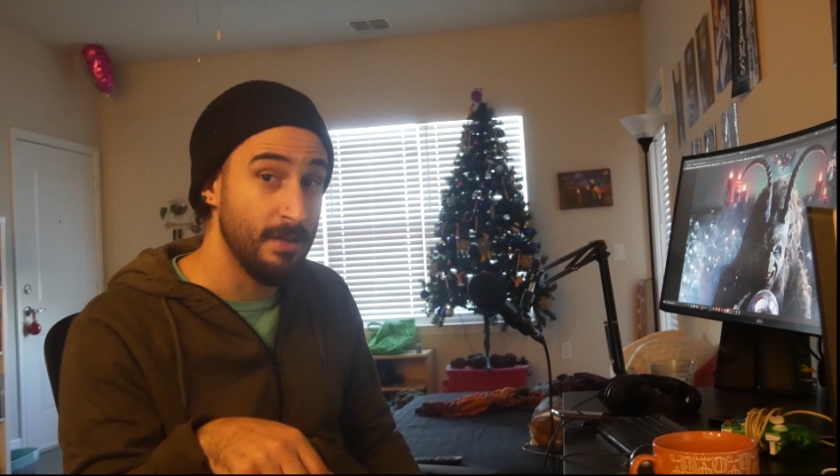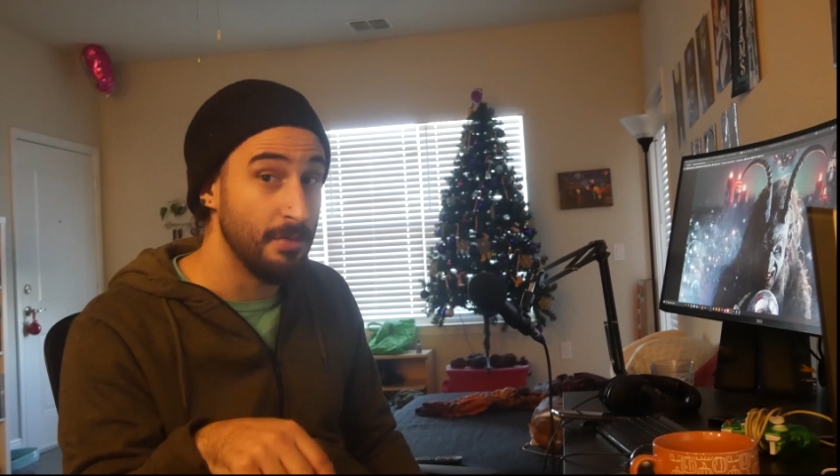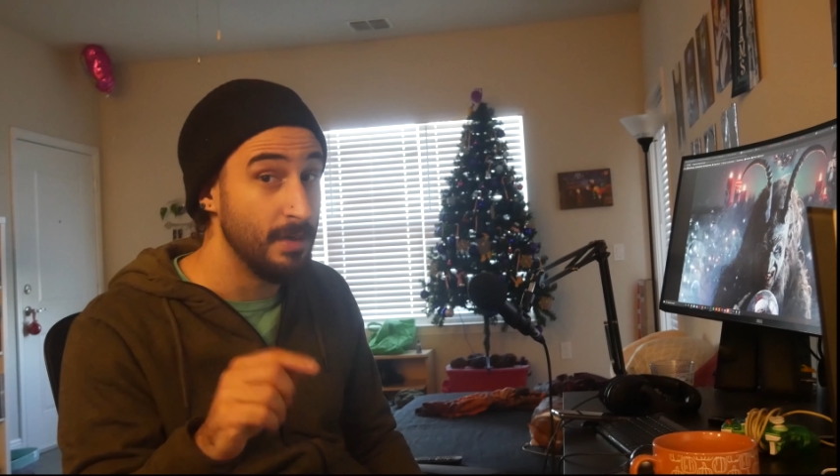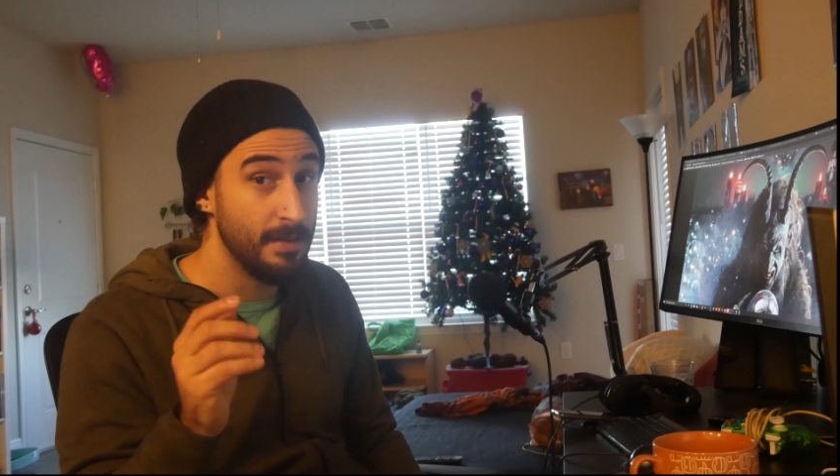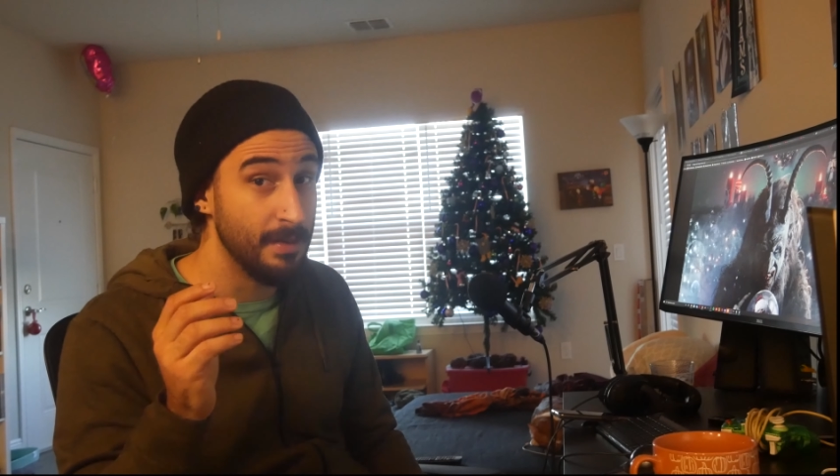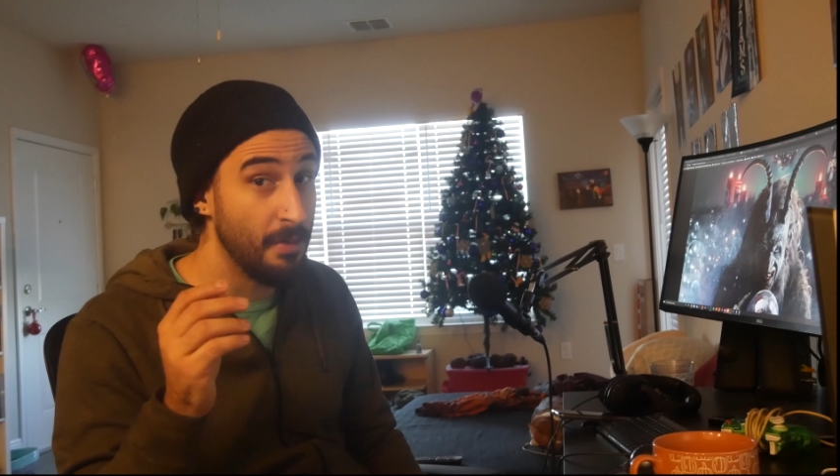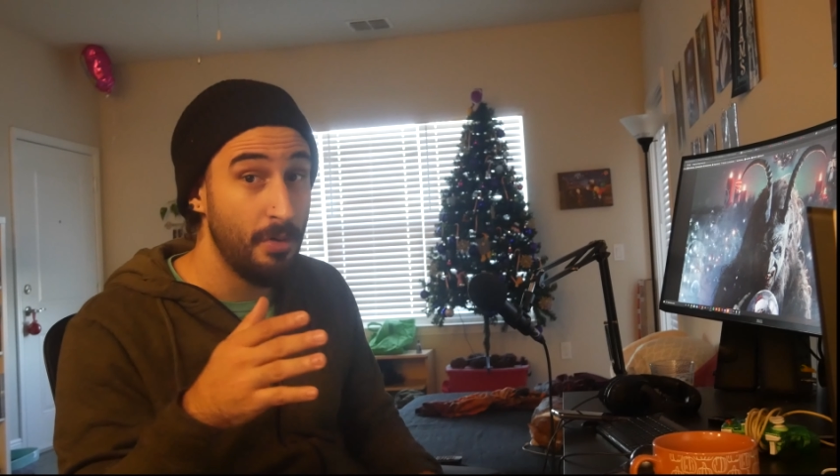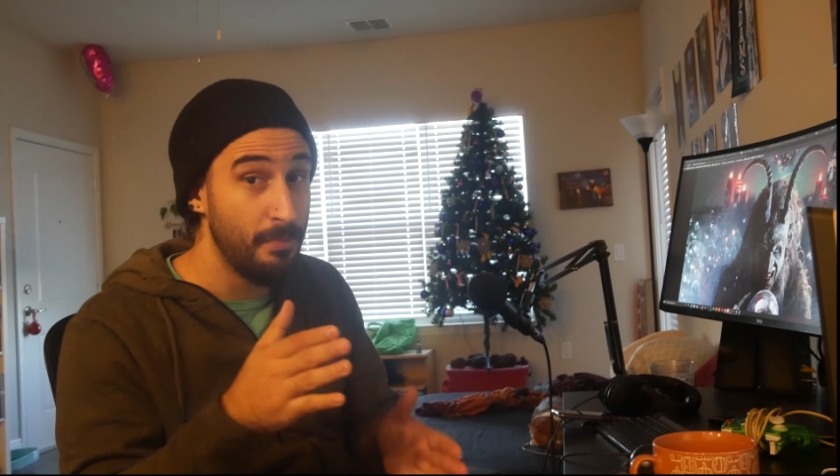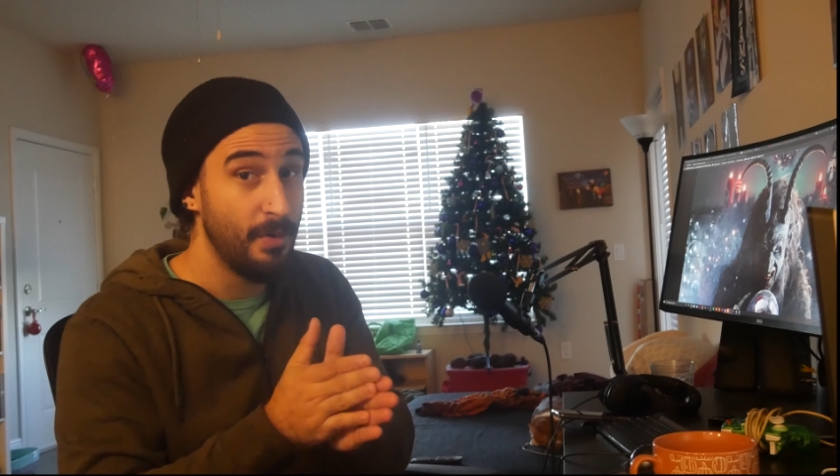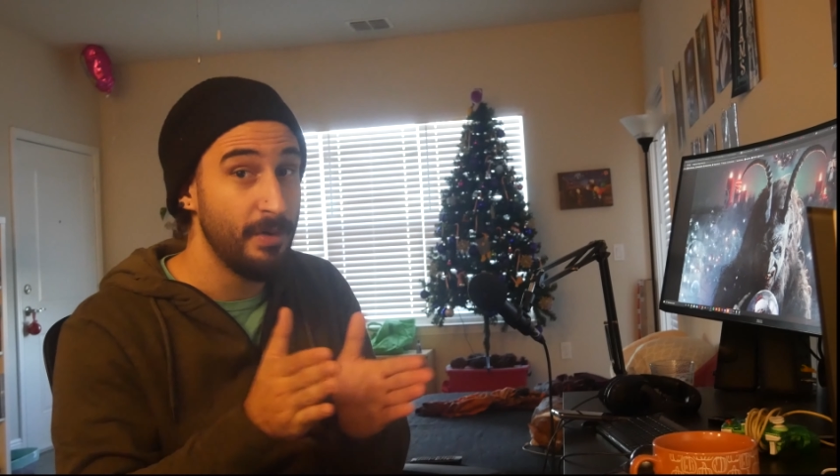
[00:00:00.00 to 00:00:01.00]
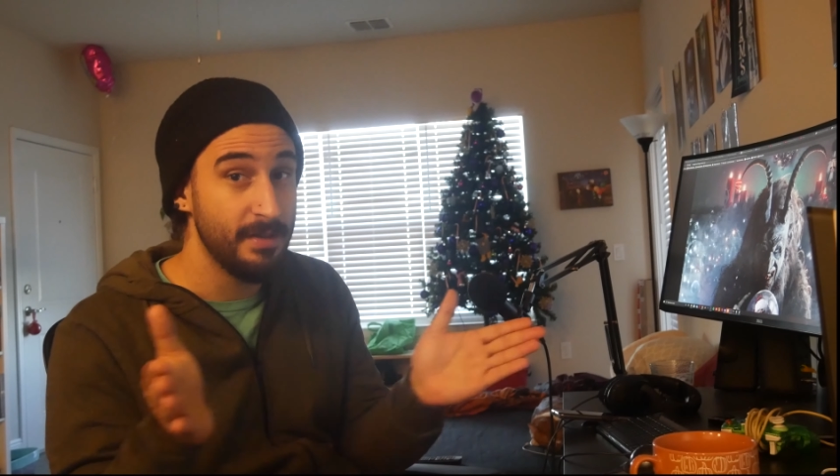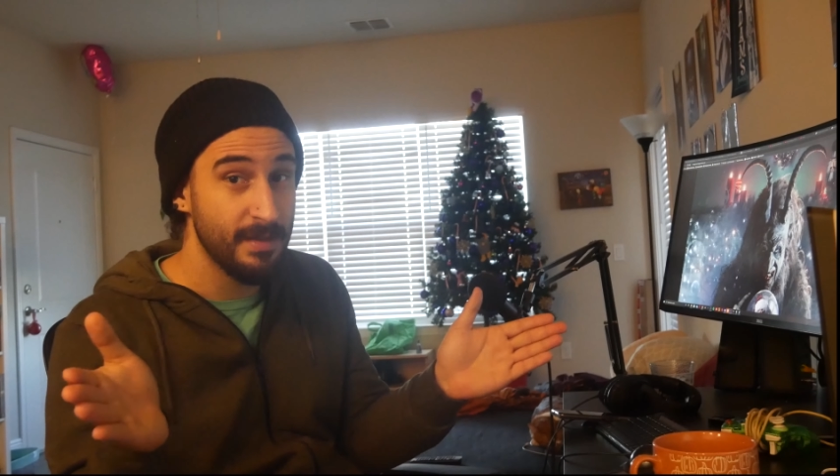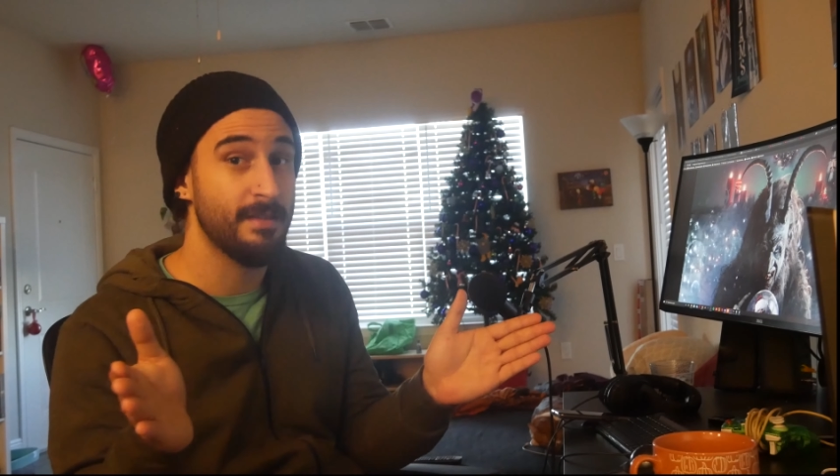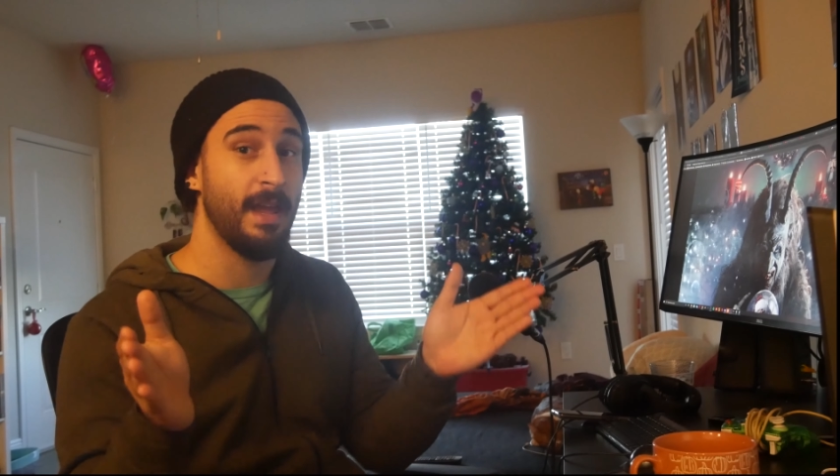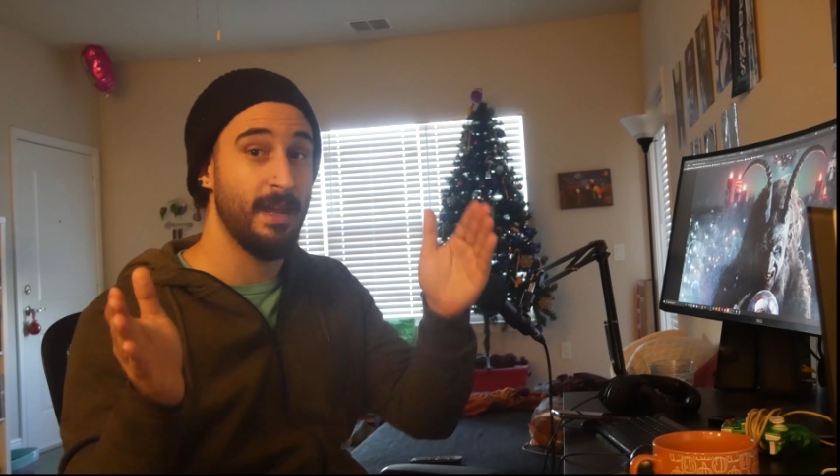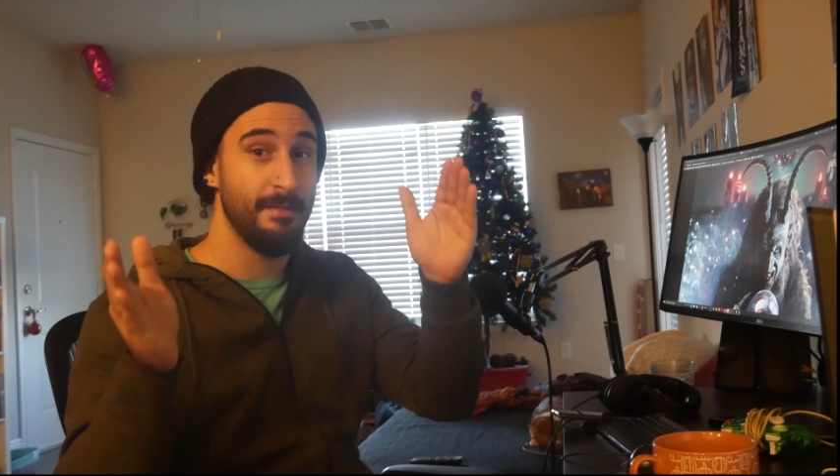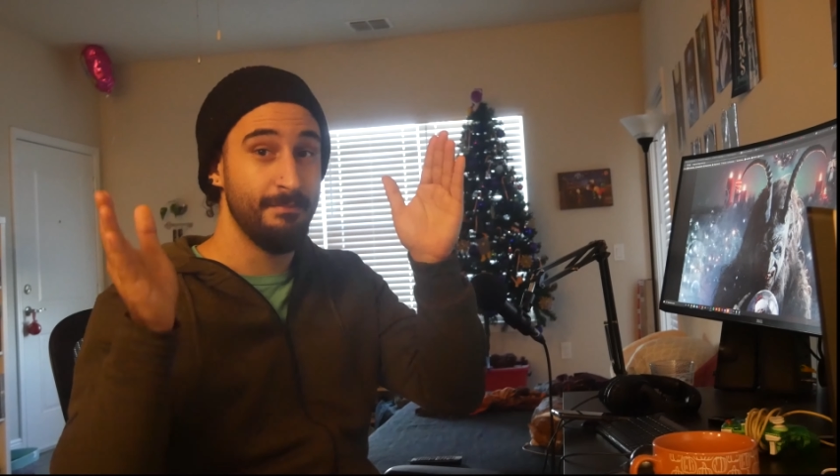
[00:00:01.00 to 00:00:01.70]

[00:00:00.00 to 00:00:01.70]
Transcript: The whole point of this game